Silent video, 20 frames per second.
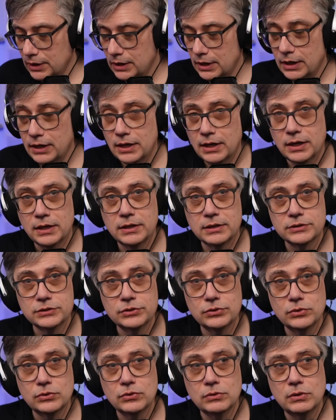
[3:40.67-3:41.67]
Uh,
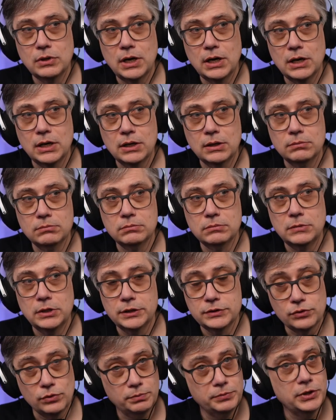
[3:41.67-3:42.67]
so um,
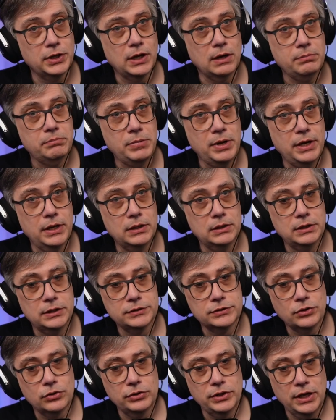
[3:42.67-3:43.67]
let's open that up and
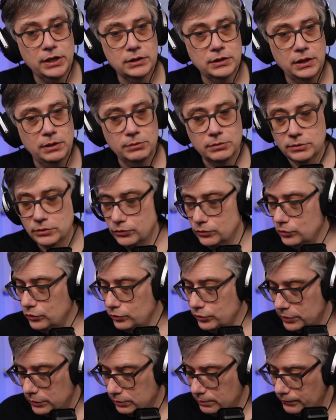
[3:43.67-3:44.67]
let's connect Ableton to it.